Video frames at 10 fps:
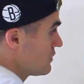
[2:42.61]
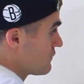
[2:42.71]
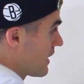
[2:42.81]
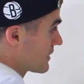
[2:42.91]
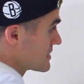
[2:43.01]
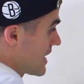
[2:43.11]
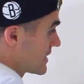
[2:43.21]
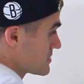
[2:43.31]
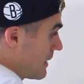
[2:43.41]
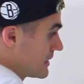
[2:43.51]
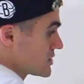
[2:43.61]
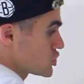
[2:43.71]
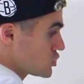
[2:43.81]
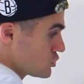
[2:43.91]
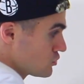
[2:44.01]
of x, x minus
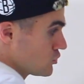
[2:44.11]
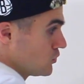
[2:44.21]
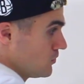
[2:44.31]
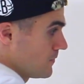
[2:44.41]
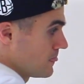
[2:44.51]
2